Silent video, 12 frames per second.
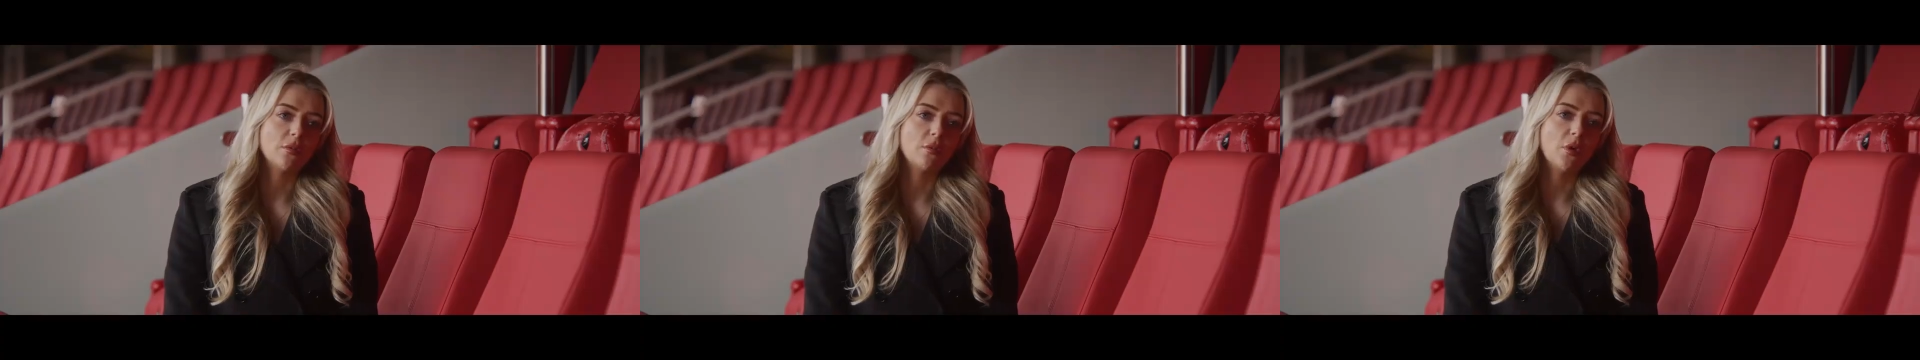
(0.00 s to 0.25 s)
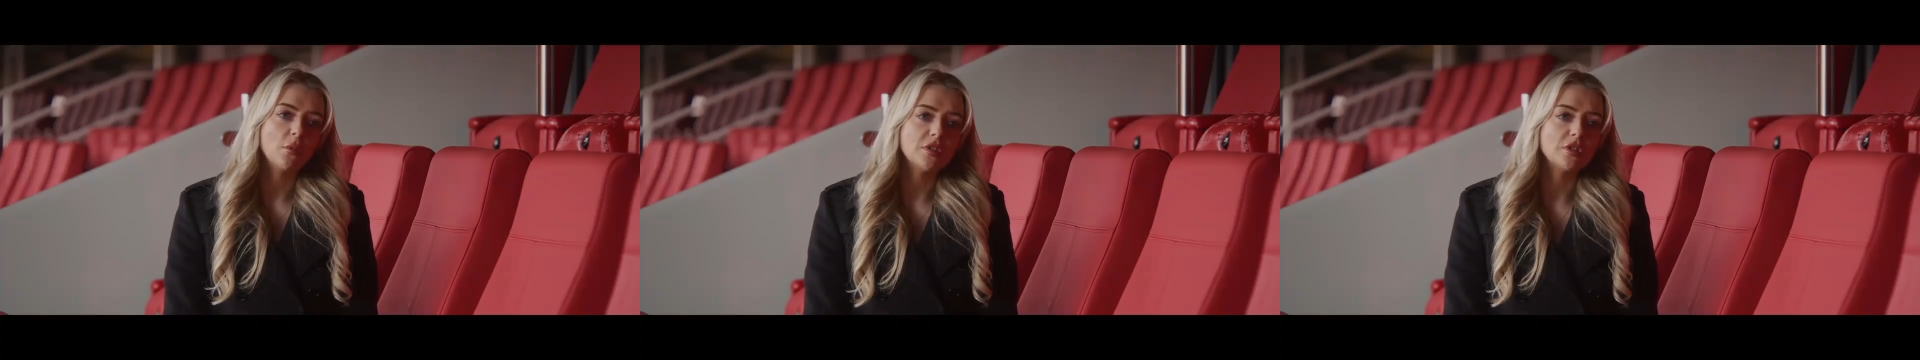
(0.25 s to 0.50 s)

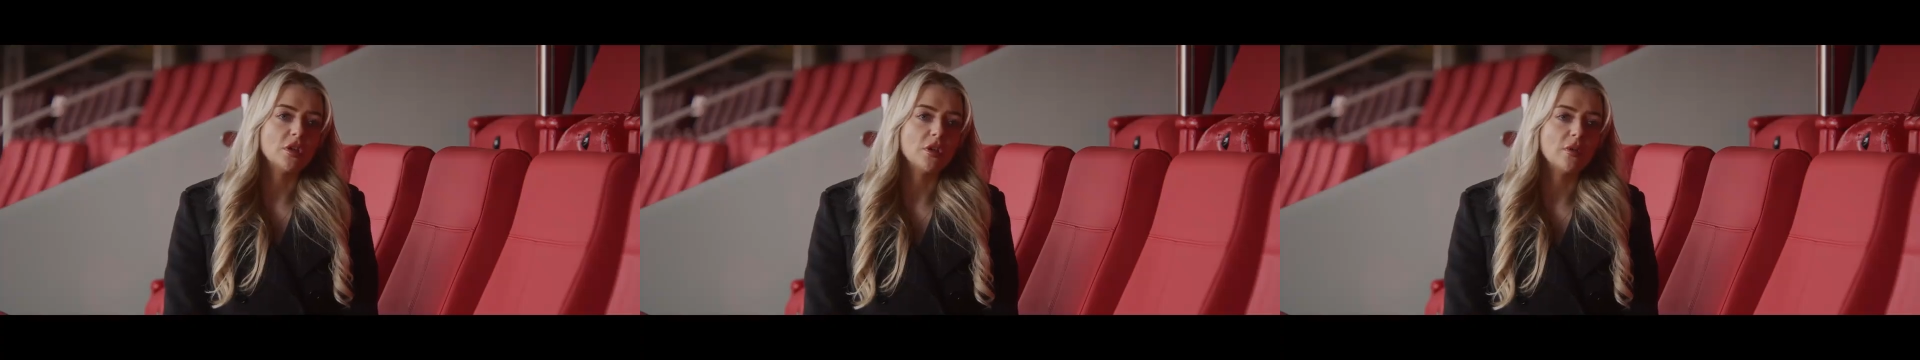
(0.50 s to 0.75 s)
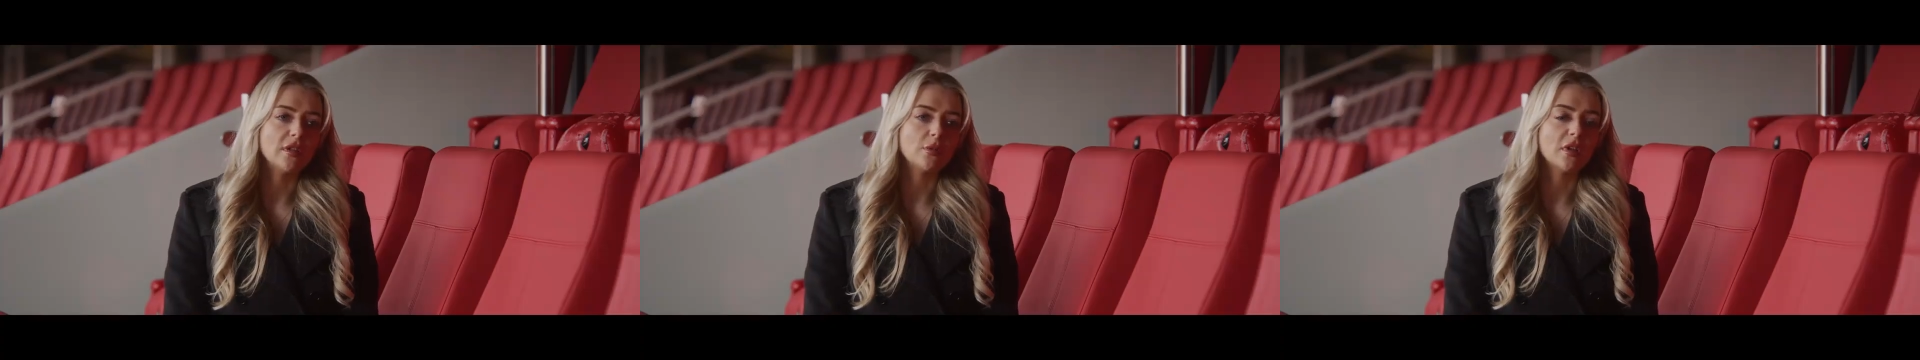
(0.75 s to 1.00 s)
What we do
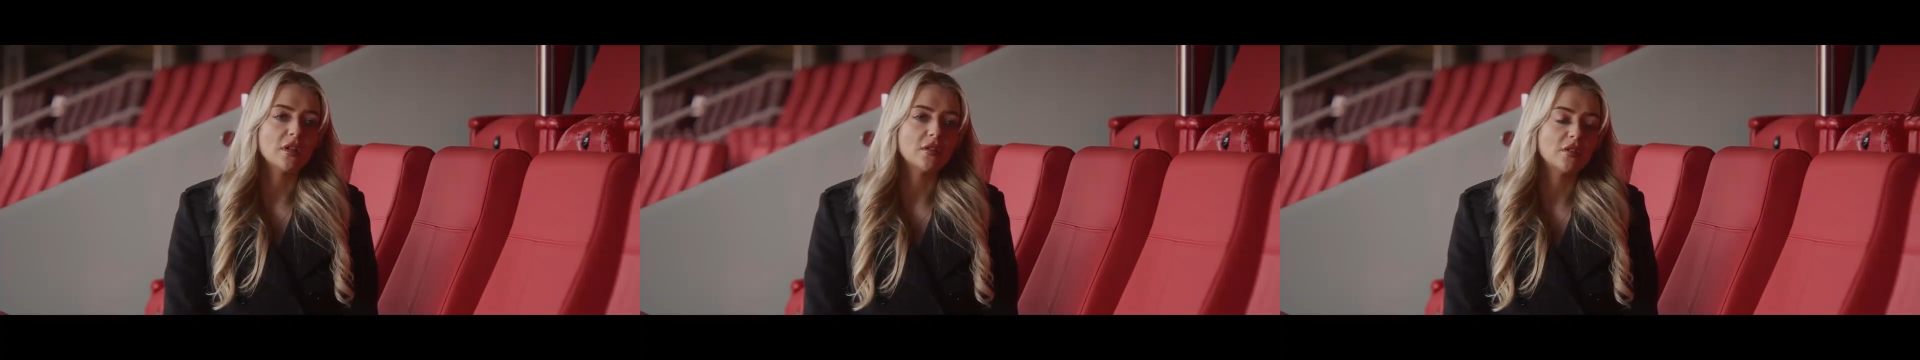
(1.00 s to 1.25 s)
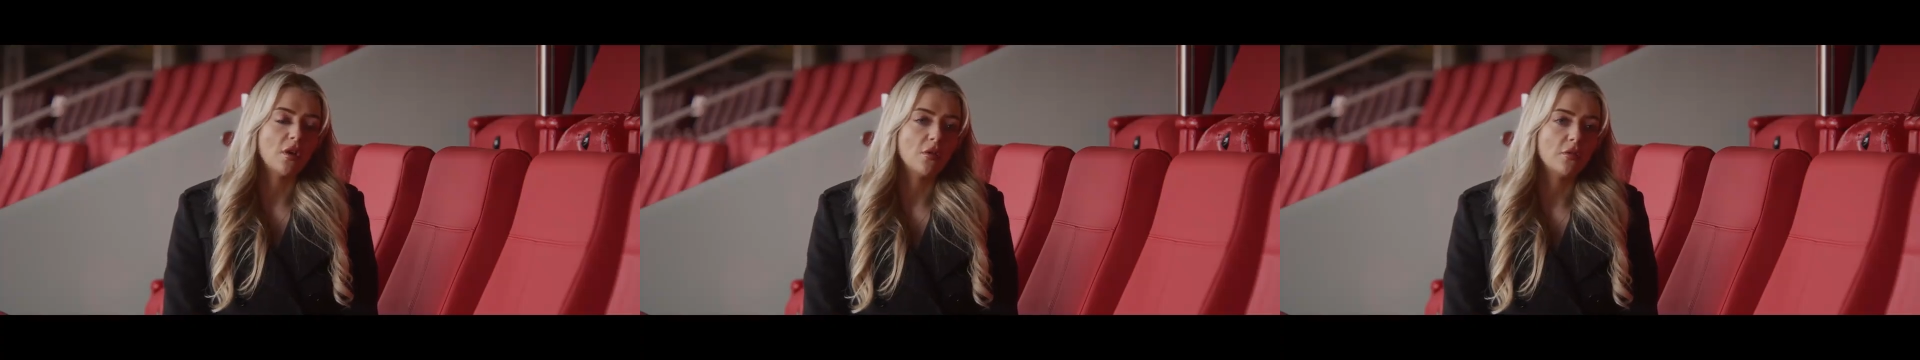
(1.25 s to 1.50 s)
is we
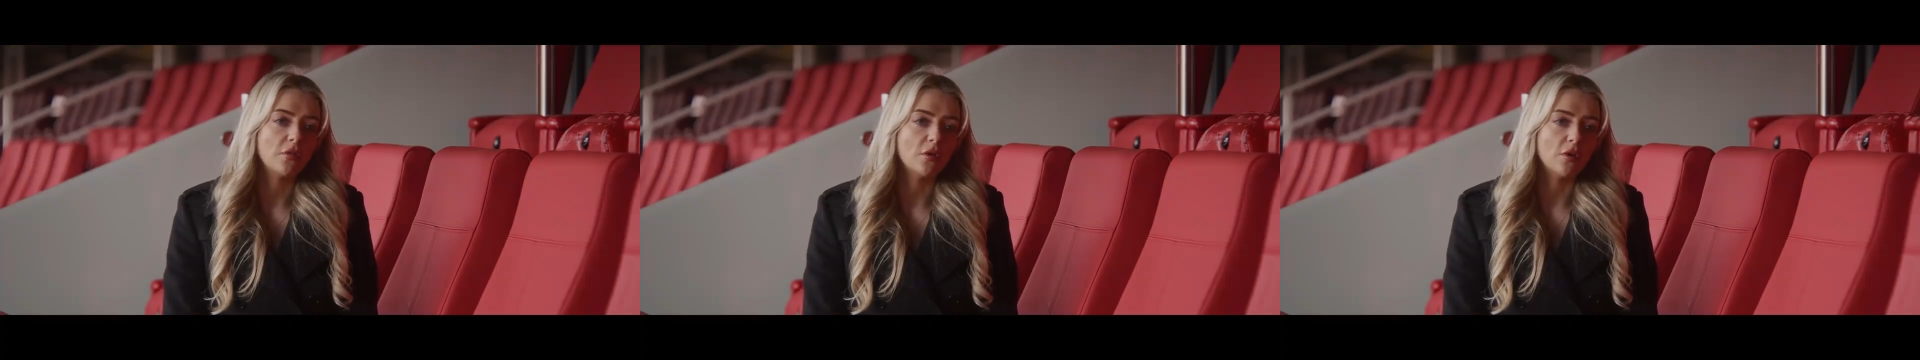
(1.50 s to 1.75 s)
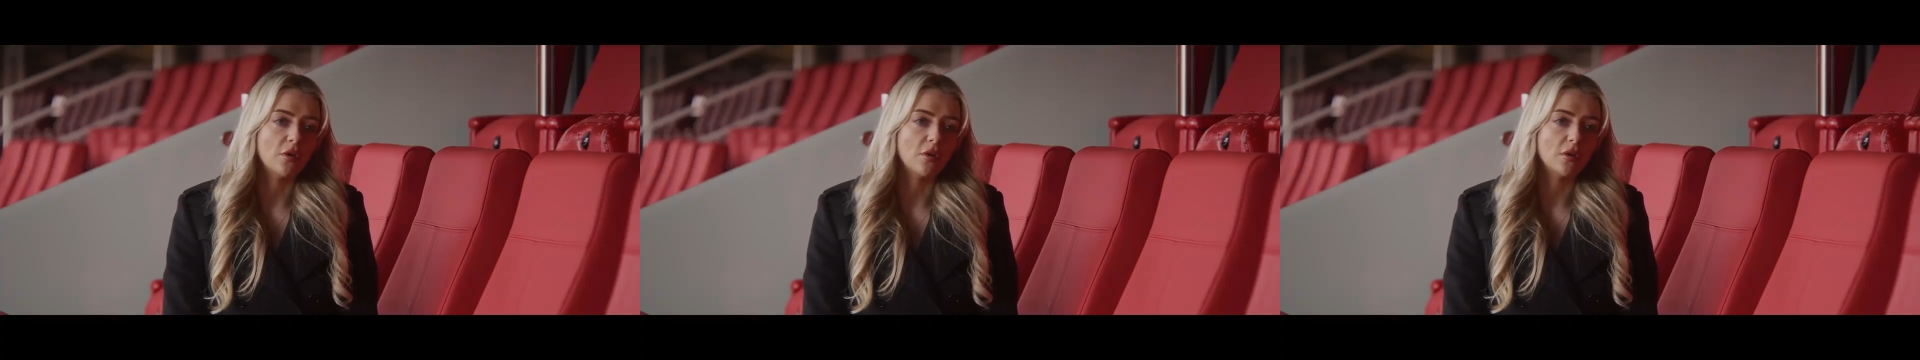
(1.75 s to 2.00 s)
consult
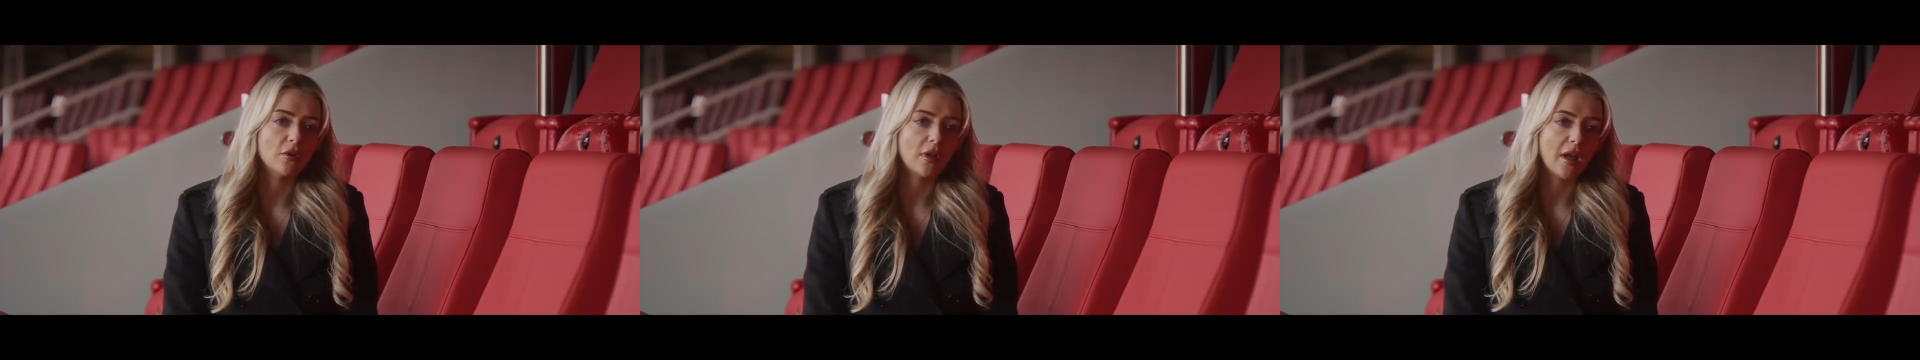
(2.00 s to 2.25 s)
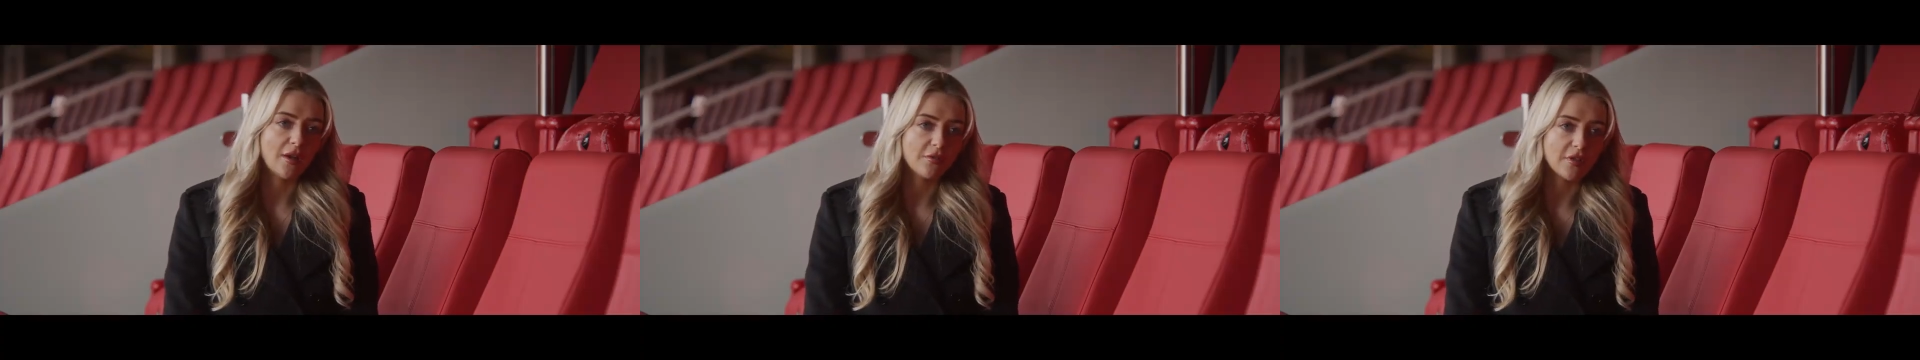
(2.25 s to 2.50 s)
for
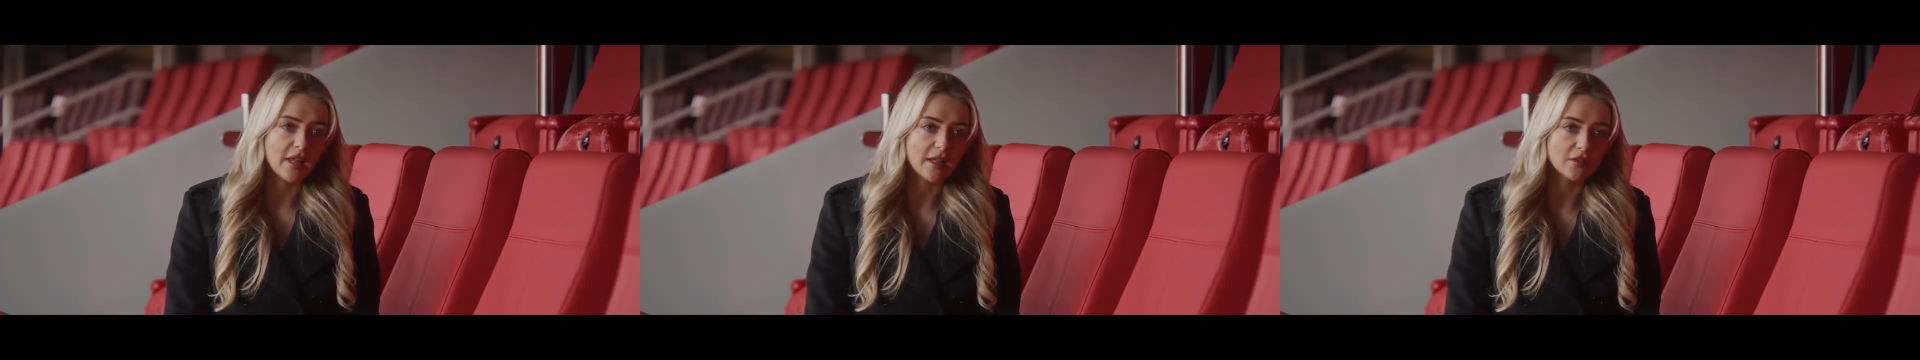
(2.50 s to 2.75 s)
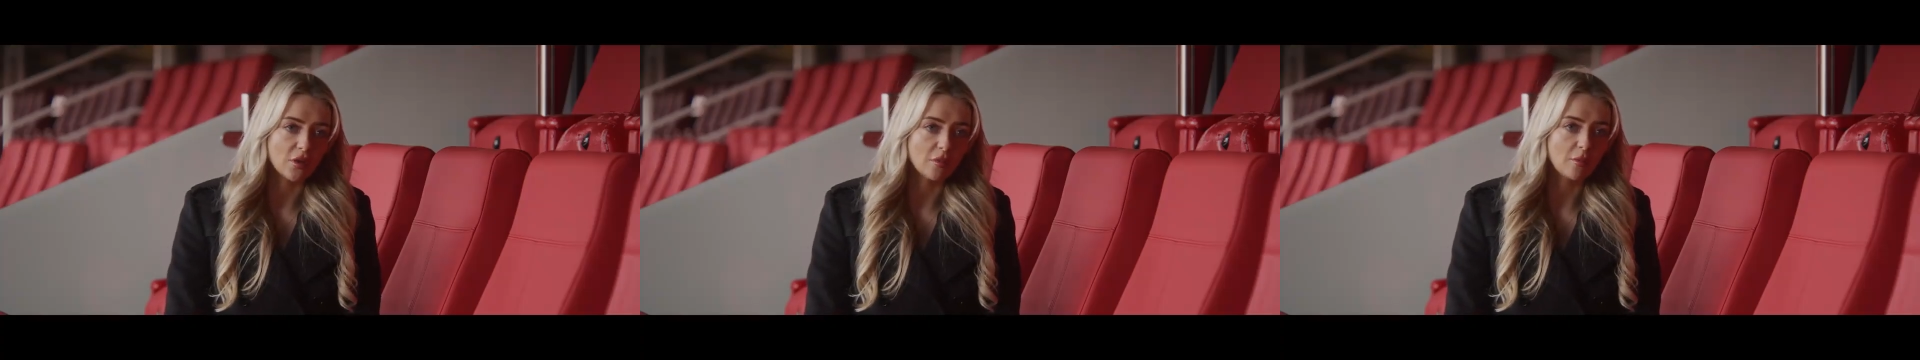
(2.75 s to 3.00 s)

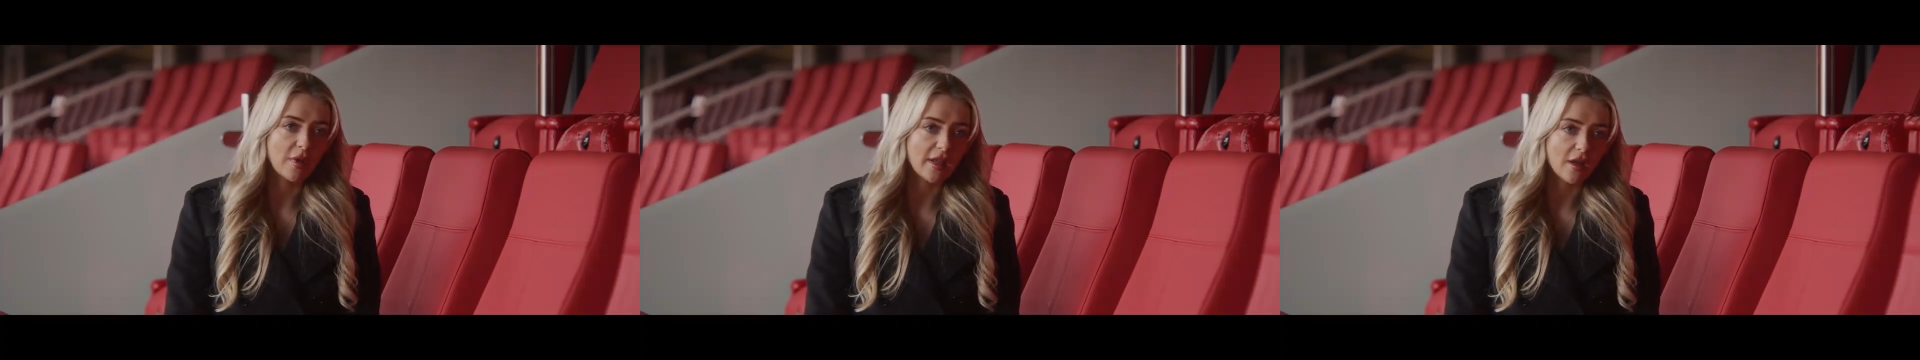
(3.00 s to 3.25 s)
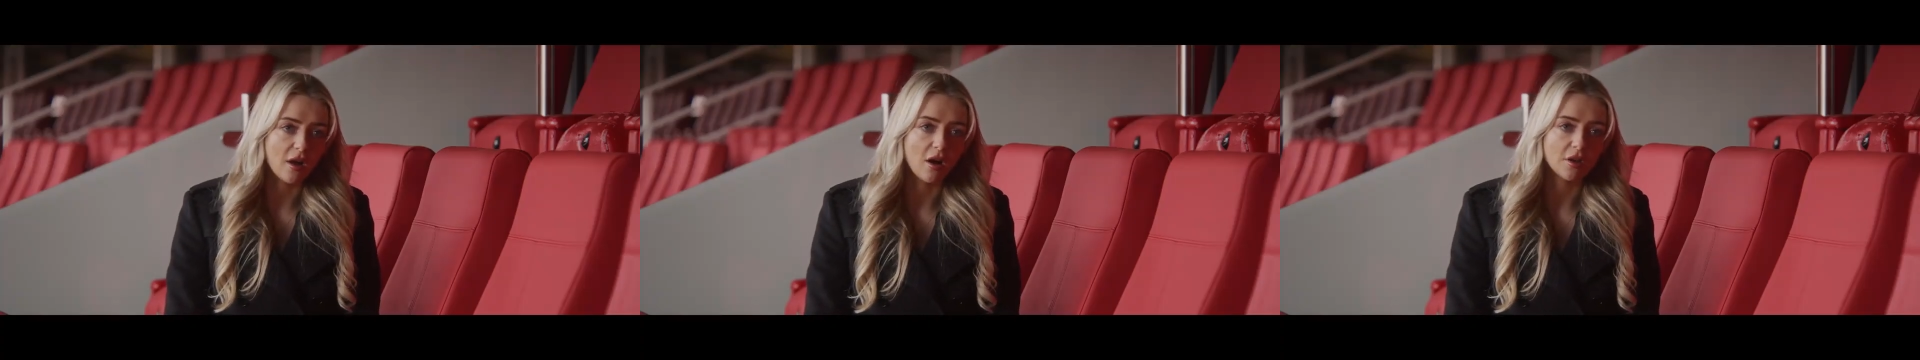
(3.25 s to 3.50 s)
athletes on
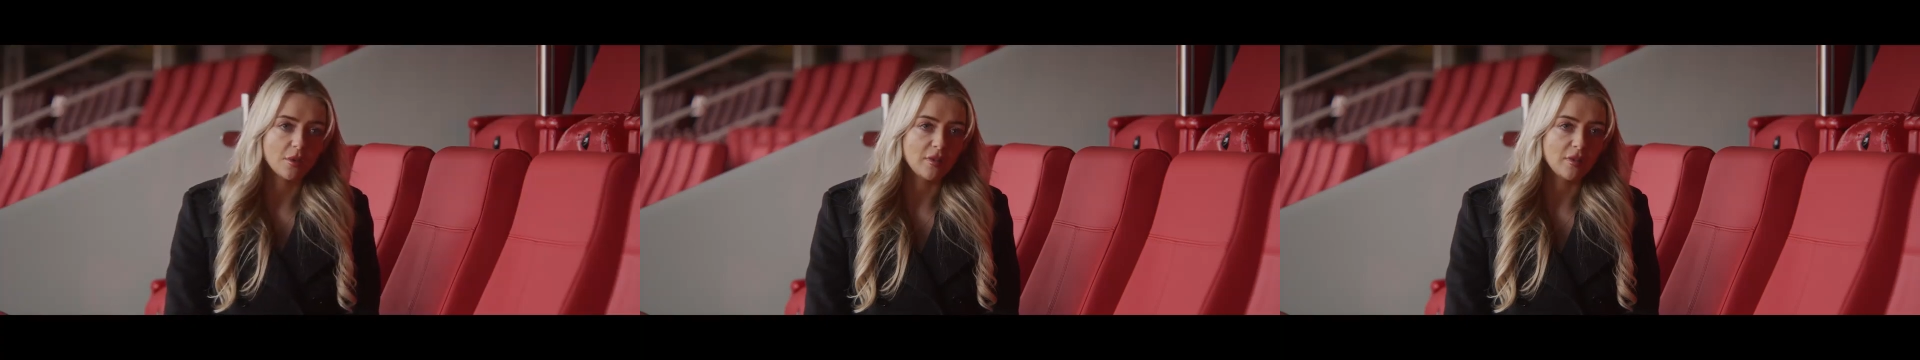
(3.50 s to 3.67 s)
PR,